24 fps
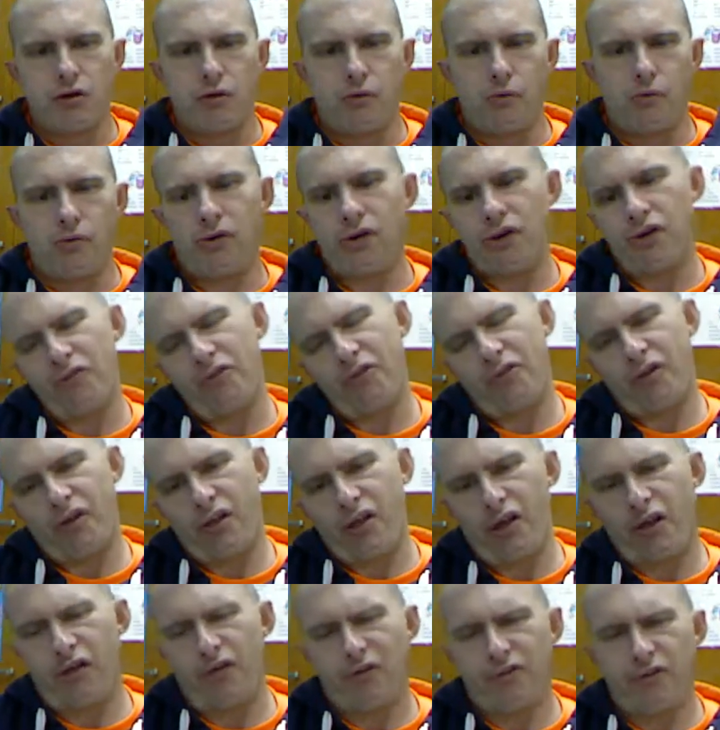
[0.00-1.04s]
We'll give the
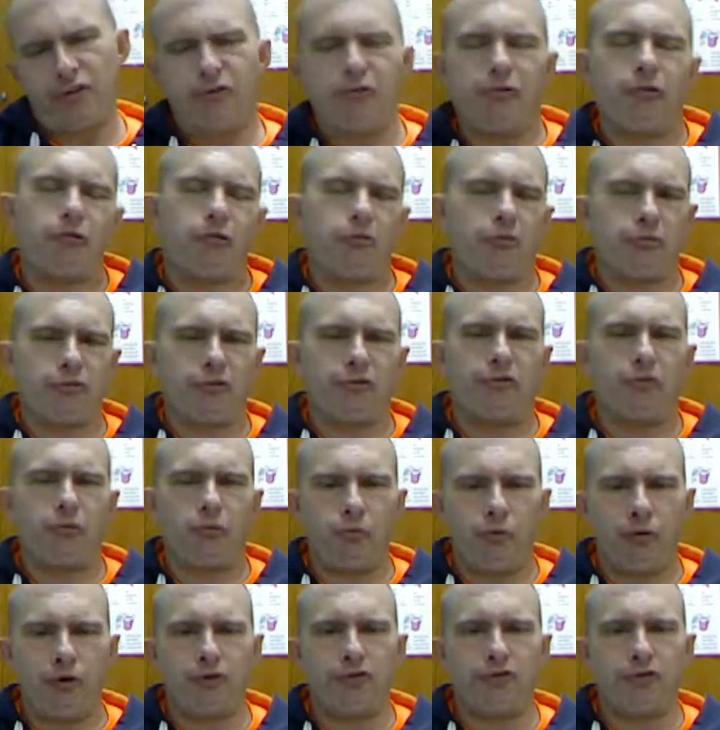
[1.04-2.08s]
class different
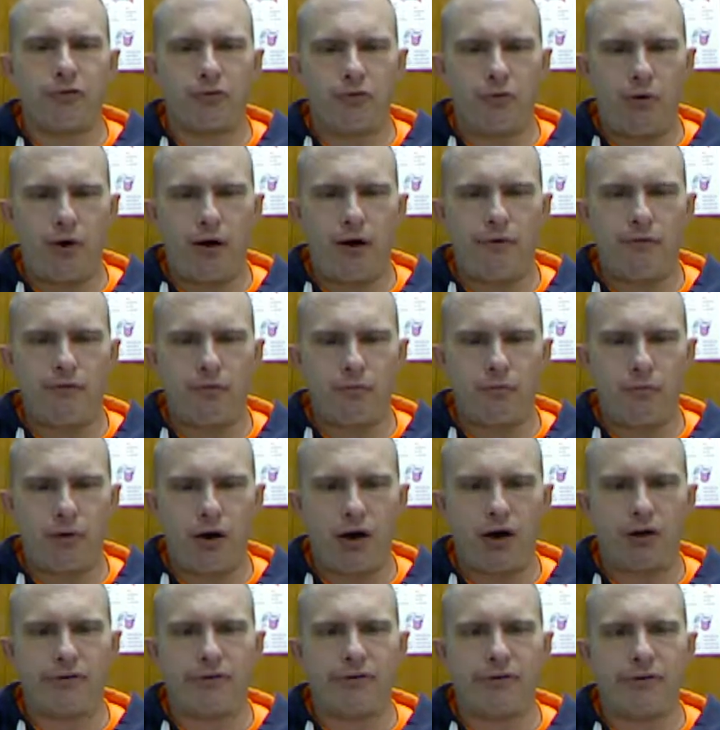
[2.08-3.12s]
words to rhyme to
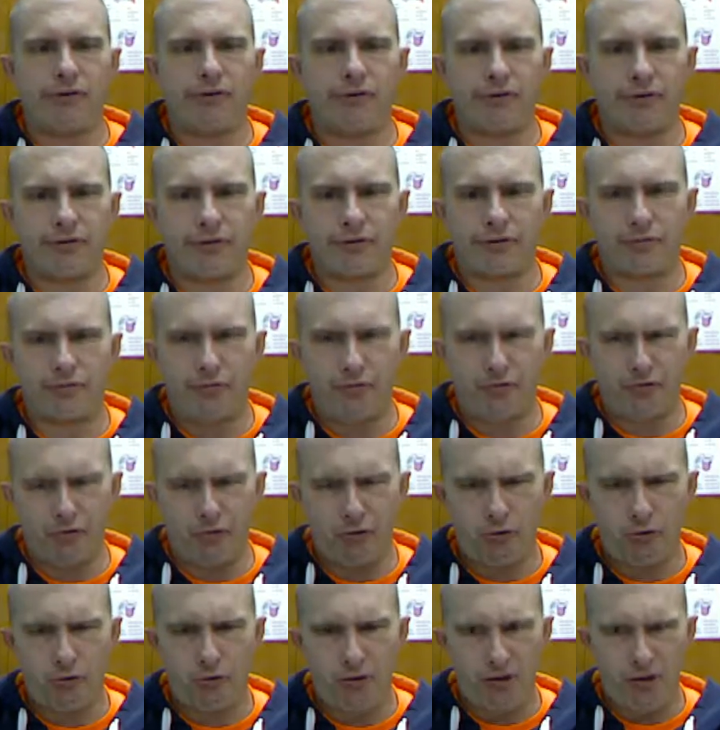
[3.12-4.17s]
practice
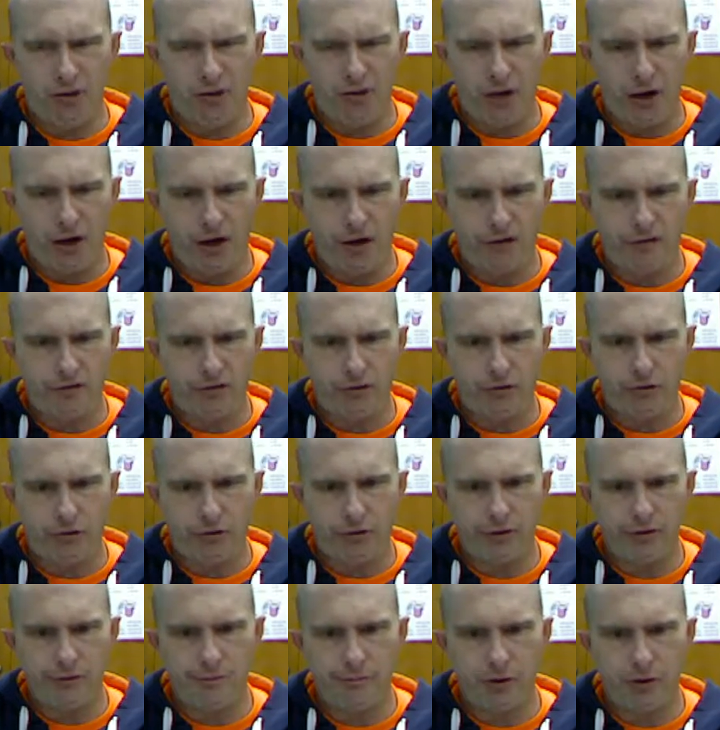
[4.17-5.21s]
before we have you do
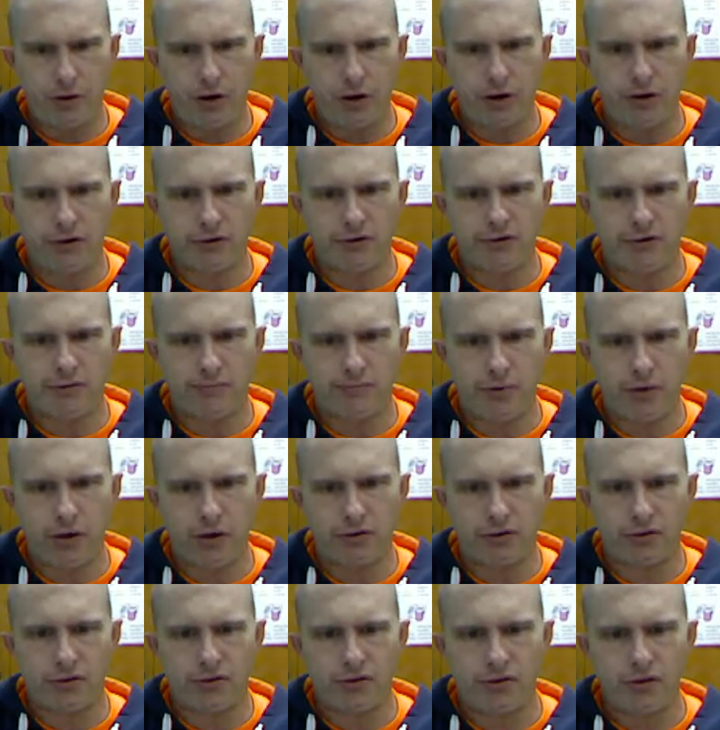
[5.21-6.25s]
this part,
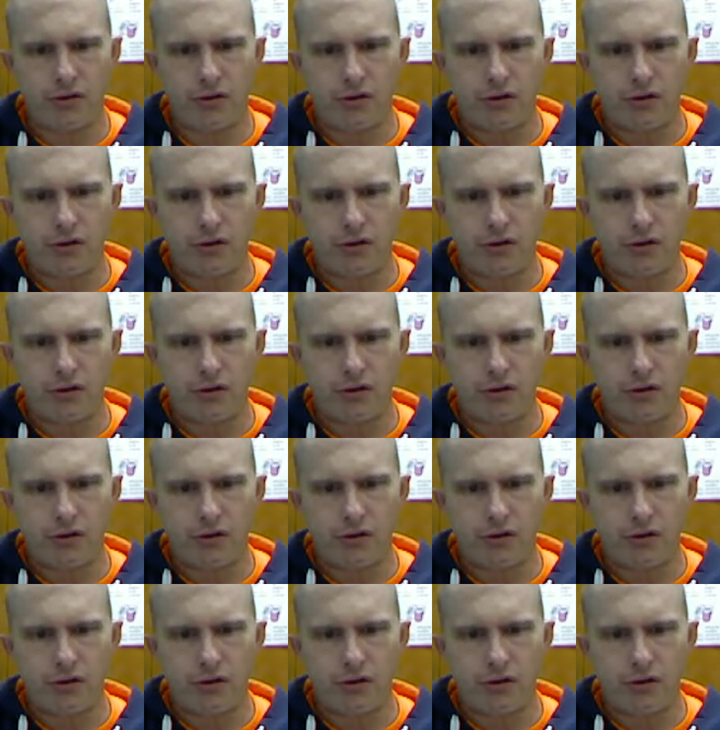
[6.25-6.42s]
but